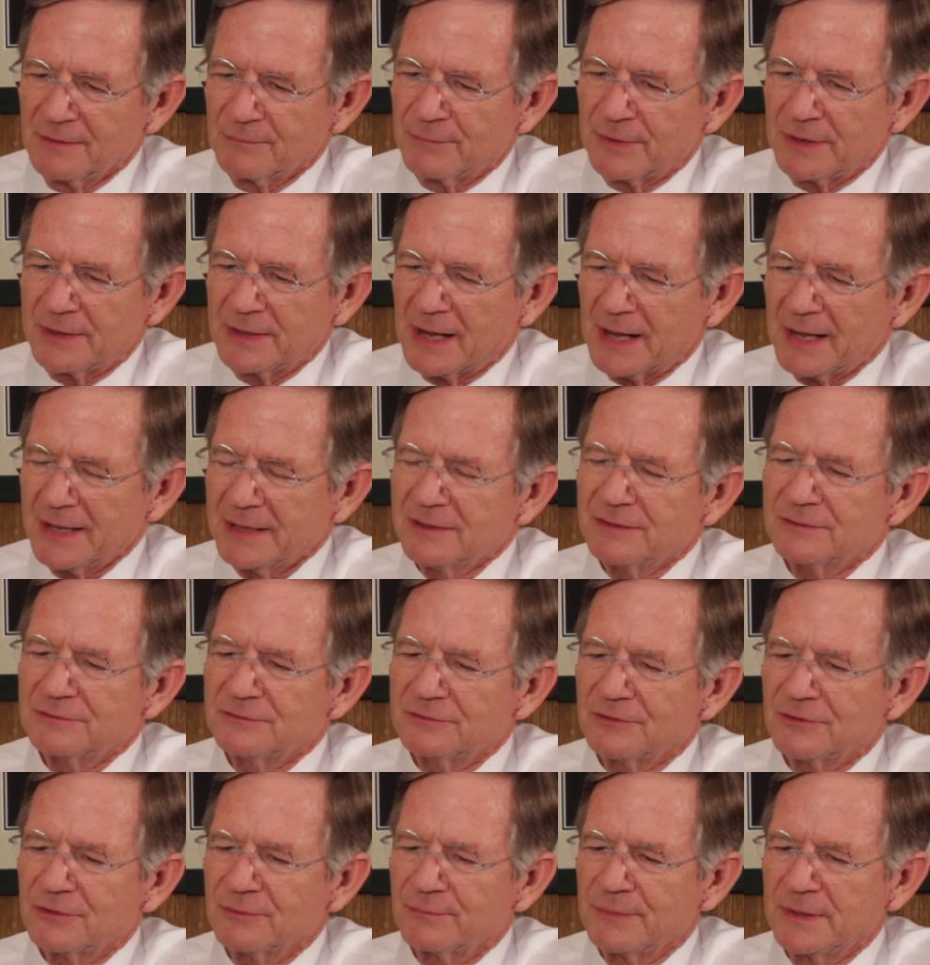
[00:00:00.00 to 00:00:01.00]
But I
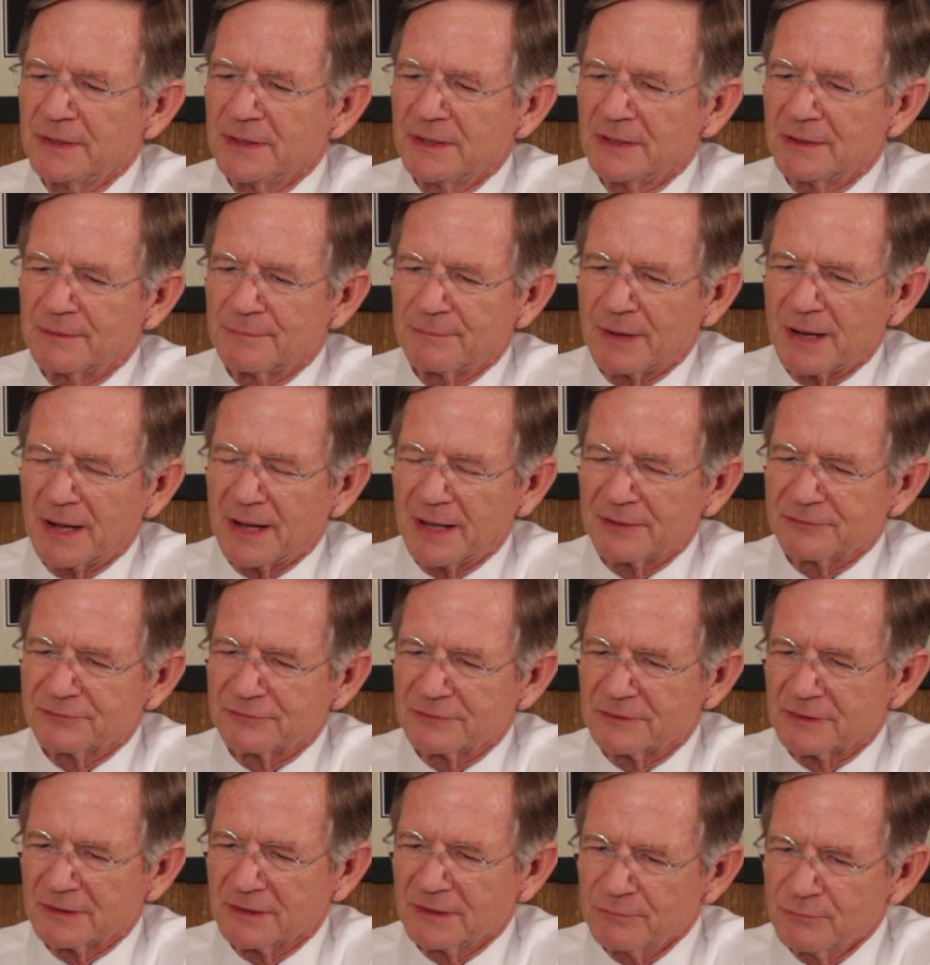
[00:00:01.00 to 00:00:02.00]
consider media bias,
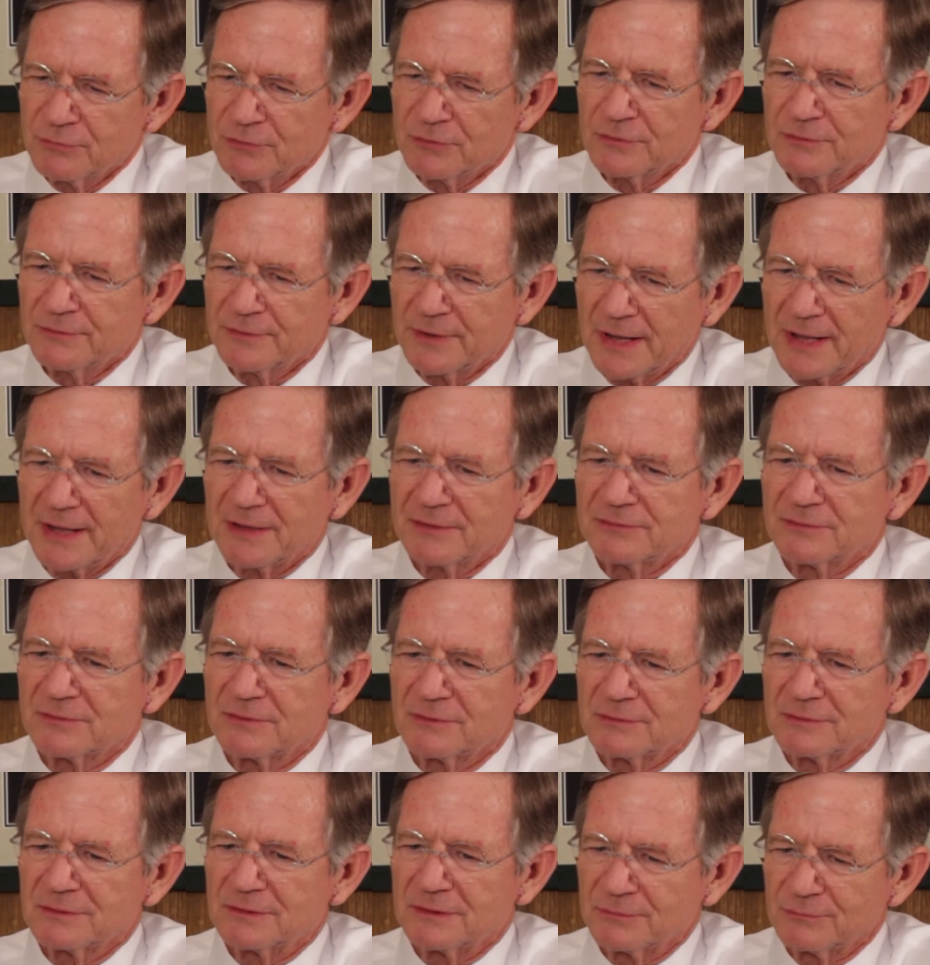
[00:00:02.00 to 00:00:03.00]
the liberal,
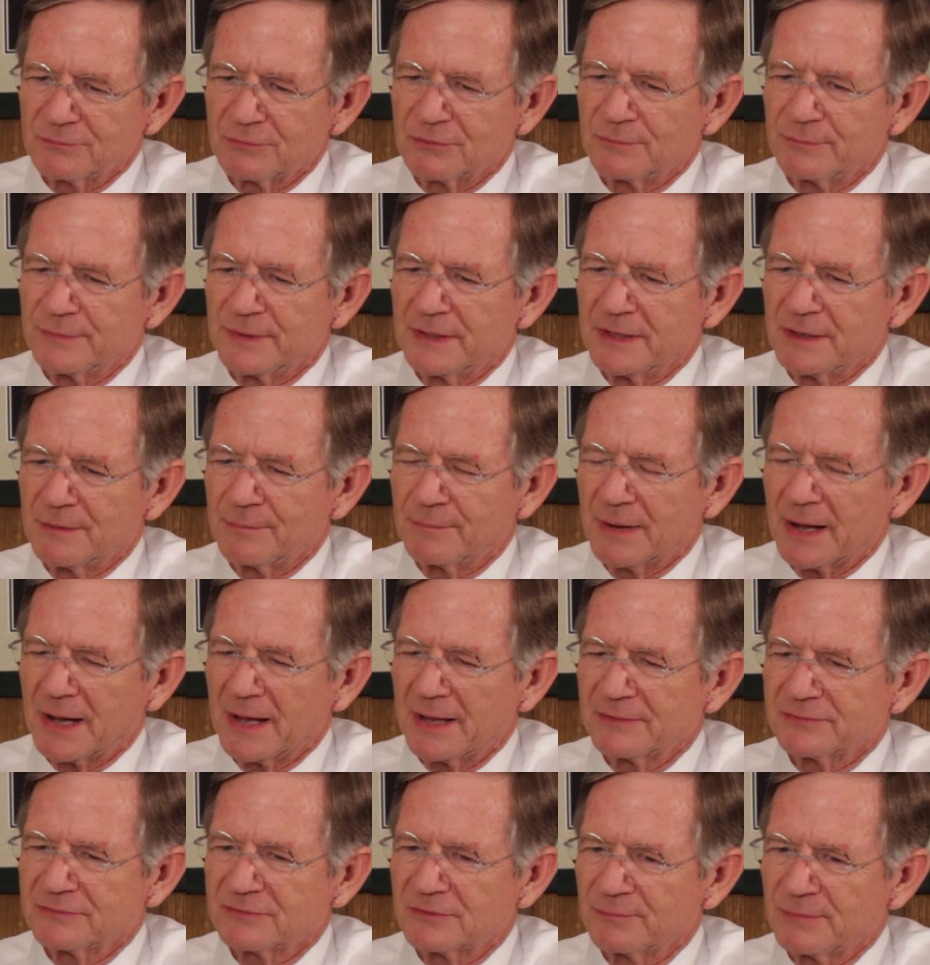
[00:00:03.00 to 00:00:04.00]
national liberal media
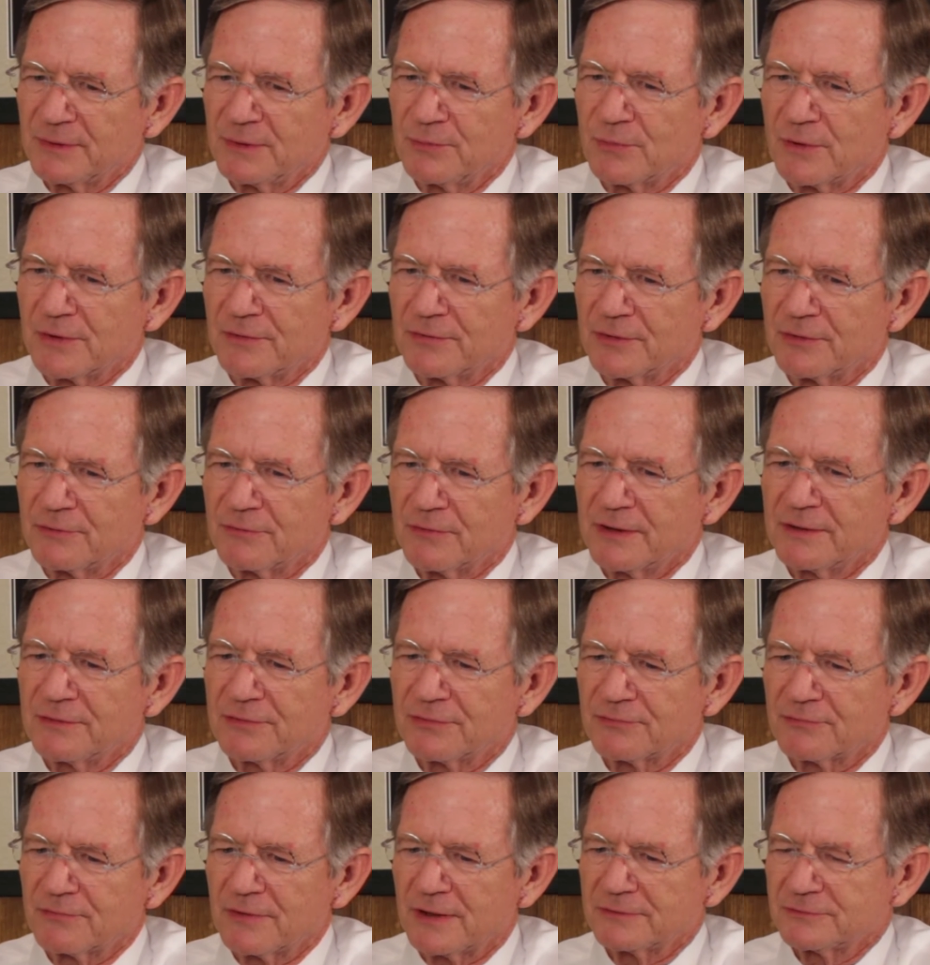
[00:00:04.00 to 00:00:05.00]
bias, to be one of the great
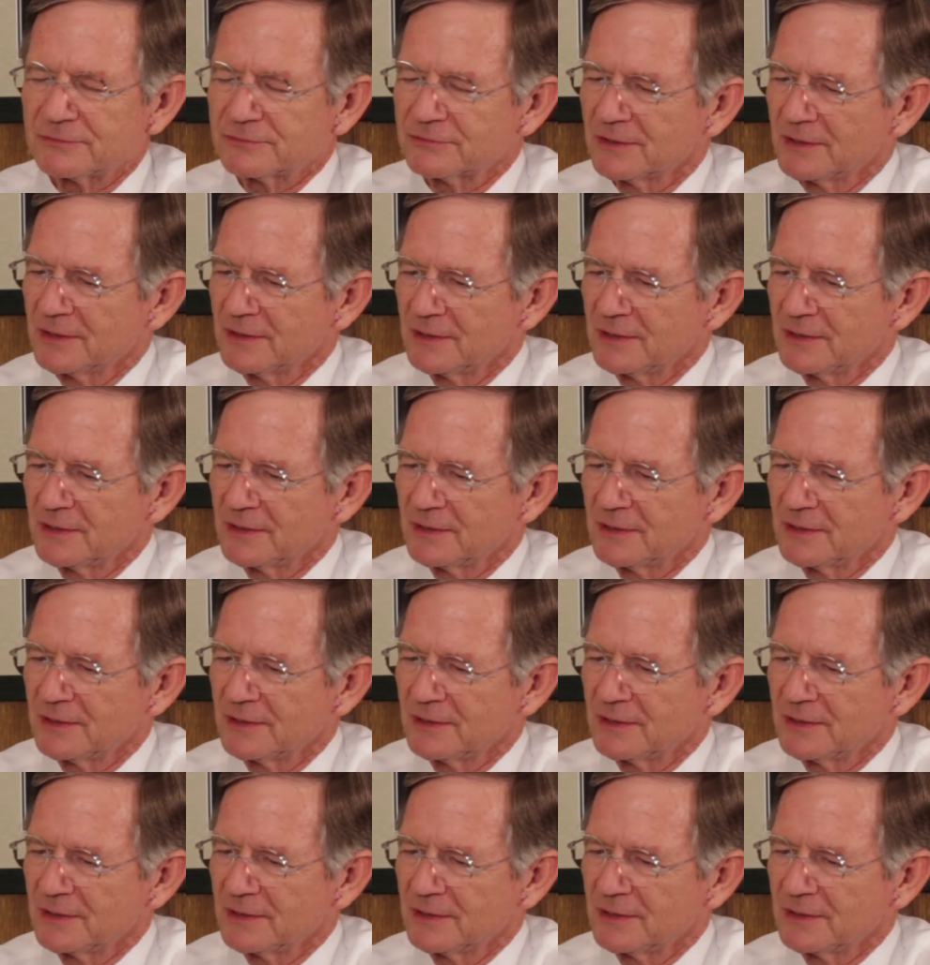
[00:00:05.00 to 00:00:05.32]
threats